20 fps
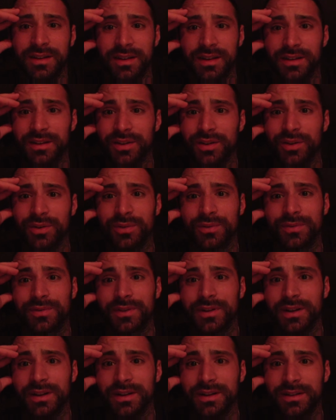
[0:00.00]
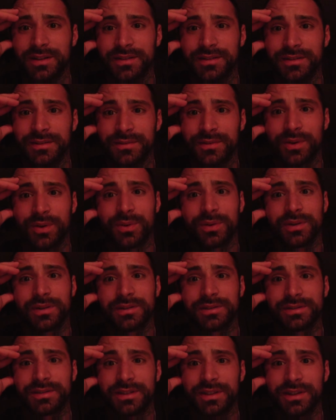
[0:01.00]
and the girlfriend, of
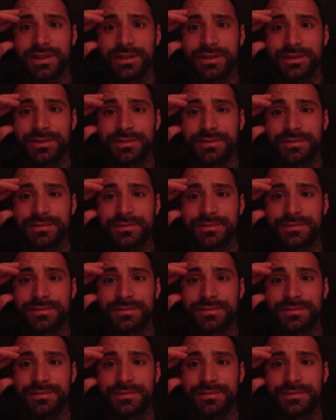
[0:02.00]
course. You know,